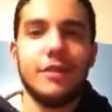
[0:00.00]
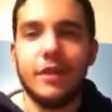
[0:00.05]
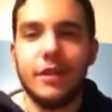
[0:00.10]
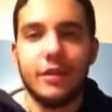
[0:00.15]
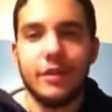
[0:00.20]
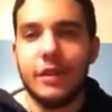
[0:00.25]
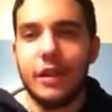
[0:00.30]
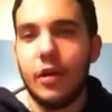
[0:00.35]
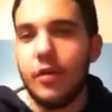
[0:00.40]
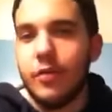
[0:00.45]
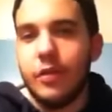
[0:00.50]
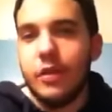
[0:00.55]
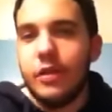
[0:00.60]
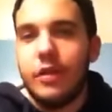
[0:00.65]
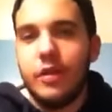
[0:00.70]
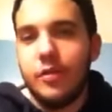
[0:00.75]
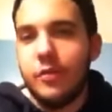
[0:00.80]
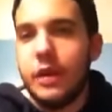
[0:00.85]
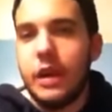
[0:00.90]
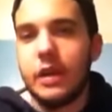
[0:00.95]
to delve into
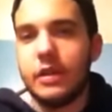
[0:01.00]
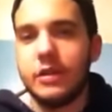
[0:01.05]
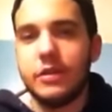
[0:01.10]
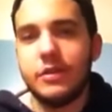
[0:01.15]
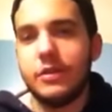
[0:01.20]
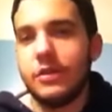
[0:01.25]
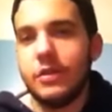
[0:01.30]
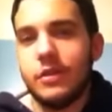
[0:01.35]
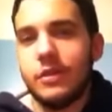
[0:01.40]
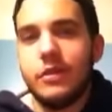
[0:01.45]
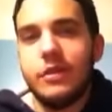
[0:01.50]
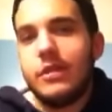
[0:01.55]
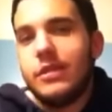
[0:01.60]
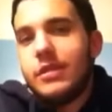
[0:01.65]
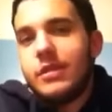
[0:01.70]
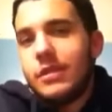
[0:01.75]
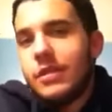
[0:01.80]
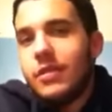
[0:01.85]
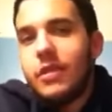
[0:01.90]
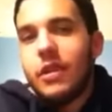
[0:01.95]
these matches. A
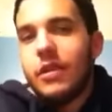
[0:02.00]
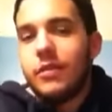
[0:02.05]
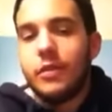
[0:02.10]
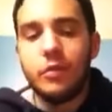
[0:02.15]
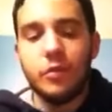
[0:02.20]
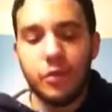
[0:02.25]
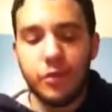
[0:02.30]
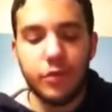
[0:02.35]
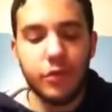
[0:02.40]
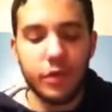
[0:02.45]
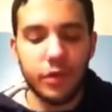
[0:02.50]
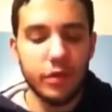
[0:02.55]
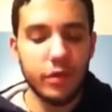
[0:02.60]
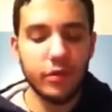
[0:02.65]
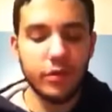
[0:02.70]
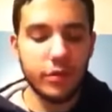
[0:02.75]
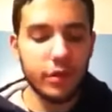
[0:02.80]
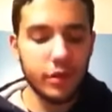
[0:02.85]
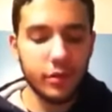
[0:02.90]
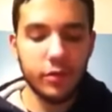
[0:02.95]
lot of it was
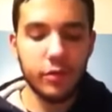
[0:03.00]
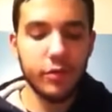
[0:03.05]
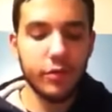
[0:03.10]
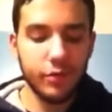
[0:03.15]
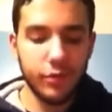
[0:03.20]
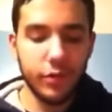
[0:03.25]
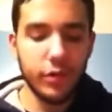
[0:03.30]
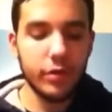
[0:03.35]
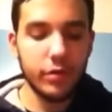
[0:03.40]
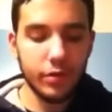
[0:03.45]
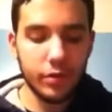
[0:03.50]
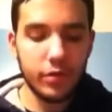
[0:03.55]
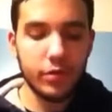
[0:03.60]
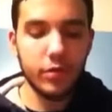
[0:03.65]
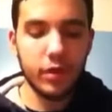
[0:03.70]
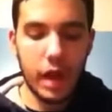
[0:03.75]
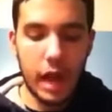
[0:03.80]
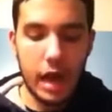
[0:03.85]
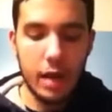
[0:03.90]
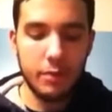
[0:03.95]
filler. This was filler
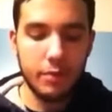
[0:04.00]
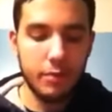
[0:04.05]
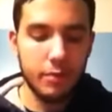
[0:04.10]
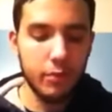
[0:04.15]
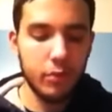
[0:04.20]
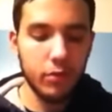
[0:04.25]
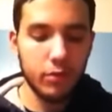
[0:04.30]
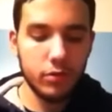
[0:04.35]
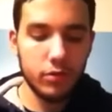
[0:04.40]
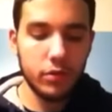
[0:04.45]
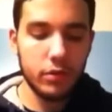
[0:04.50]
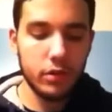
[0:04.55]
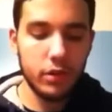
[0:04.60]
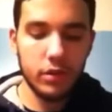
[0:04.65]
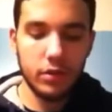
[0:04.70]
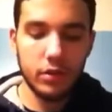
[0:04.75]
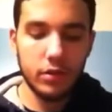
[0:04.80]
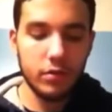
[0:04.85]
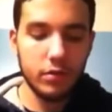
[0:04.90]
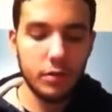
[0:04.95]
crap. You
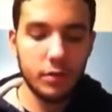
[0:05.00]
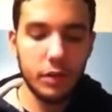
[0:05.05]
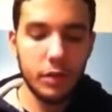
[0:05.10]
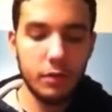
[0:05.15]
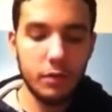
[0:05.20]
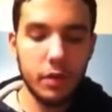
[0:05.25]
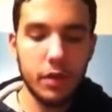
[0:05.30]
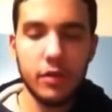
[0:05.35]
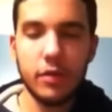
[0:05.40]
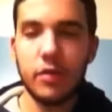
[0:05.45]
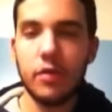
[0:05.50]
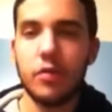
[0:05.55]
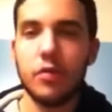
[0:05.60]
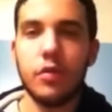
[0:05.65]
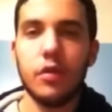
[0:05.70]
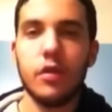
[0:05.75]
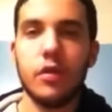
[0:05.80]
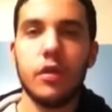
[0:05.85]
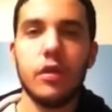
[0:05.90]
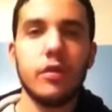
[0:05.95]
know, I mean, Miz and
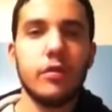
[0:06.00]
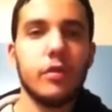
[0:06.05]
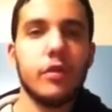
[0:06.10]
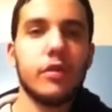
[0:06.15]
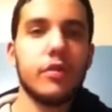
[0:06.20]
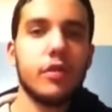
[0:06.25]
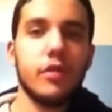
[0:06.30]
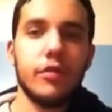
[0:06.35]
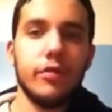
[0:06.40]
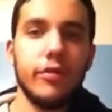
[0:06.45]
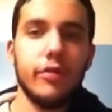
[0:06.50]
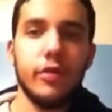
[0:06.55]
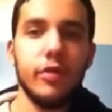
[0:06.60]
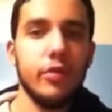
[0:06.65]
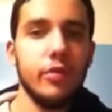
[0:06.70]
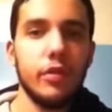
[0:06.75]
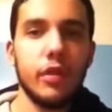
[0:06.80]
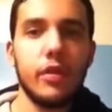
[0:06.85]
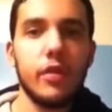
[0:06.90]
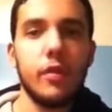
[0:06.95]
Otunga, that's not a
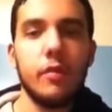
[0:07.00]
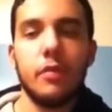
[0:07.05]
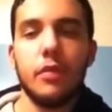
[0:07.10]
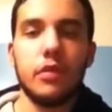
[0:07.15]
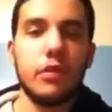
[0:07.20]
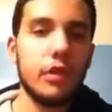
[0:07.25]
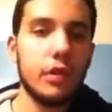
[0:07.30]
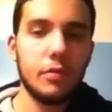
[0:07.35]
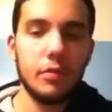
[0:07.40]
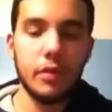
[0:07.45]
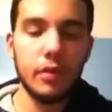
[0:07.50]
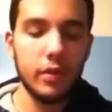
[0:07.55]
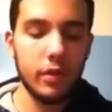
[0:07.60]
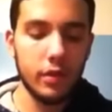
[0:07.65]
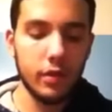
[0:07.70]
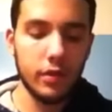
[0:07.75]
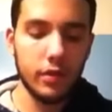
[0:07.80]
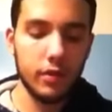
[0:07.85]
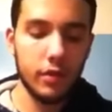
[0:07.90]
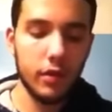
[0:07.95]
feud. That's not building up to
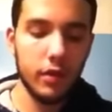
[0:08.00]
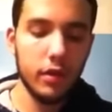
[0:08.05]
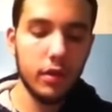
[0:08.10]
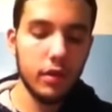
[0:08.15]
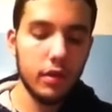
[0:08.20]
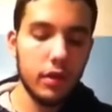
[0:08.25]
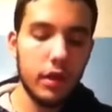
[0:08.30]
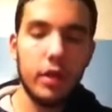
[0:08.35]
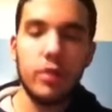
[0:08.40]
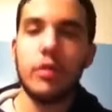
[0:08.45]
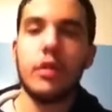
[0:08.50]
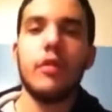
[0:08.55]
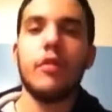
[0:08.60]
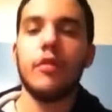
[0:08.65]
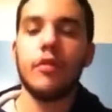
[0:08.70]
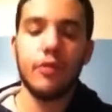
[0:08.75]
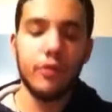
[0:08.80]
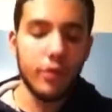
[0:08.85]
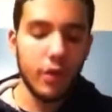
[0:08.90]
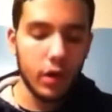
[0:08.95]
TLC. I don't give
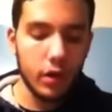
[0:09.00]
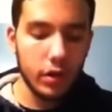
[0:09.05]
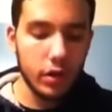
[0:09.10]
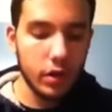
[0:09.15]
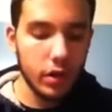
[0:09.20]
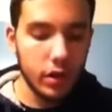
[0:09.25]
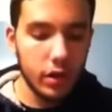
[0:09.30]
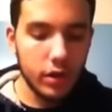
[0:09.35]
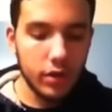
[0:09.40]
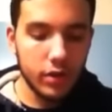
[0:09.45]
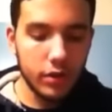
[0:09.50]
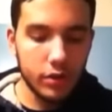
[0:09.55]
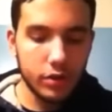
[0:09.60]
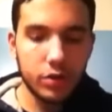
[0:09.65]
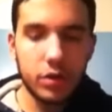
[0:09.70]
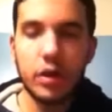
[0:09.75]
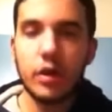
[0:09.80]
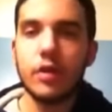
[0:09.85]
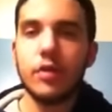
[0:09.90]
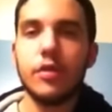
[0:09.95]
a fuck. They're
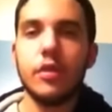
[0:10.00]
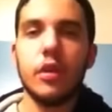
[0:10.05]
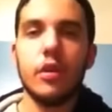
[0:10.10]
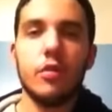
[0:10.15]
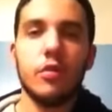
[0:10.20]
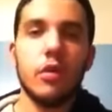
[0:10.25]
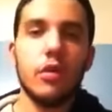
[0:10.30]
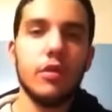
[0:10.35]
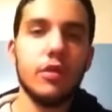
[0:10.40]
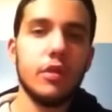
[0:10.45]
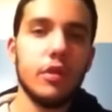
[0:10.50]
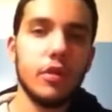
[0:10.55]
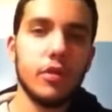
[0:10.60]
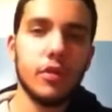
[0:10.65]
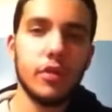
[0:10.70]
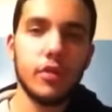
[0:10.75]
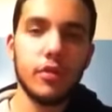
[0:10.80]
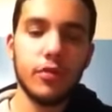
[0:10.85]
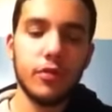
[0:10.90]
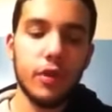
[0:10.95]
just trying to see how well he
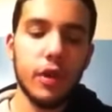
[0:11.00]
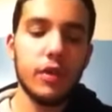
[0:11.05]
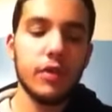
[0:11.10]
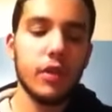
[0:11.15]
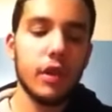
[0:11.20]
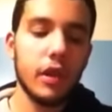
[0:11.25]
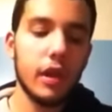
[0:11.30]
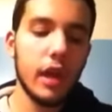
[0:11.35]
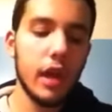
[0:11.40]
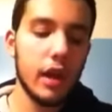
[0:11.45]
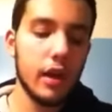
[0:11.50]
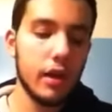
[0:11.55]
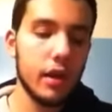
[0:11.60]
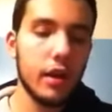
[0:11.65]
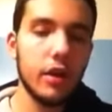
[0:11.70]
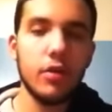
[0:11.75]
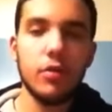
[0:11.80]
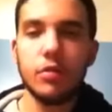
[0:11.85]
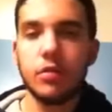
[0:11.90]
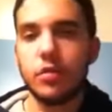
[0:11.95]
does as a face. I get it.
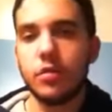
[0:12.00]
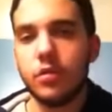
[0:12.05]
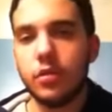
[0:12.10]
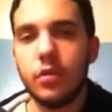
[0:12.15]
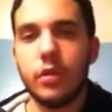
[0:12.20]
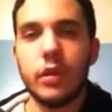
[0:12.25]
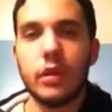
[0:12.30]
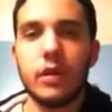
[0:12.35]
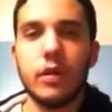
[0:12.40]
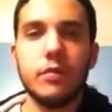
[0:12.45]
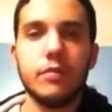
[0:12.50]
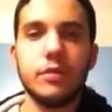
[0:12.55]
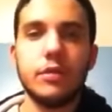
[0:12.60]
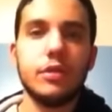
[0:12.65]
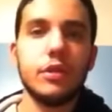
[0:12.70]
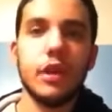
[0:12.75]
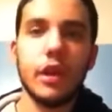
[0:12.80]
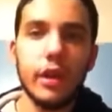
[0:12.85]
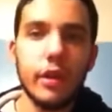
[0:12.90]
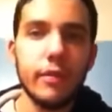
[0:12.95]
I know what they're doing. I'm
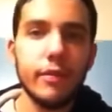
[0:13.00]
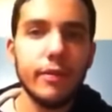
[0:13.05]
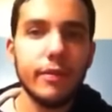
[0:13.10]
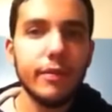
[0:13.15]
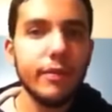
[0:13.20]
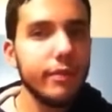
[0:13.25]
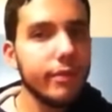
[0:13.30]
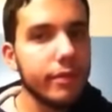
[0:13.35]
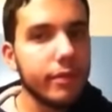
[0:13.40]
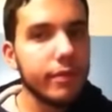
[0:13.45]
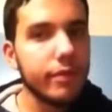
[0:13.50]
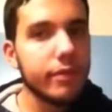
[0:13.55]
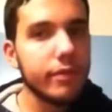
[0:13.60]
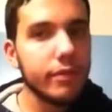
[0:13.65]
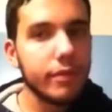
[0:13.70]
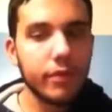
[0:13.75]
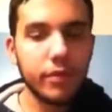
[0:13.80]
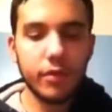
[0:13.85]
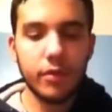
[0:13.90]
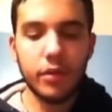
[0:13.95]
just saying.
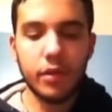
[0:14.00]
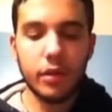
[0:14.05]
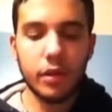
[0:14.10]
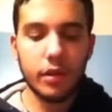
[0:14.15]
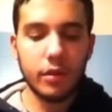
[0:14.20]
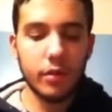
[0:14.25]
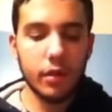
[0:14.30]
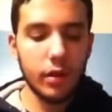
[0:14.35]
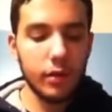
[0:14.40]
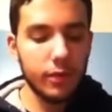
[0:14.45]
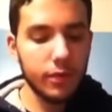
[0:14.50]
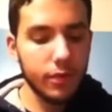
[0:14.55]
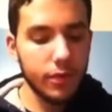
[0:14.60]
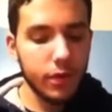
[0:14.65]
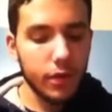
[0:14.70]
It's really not that great.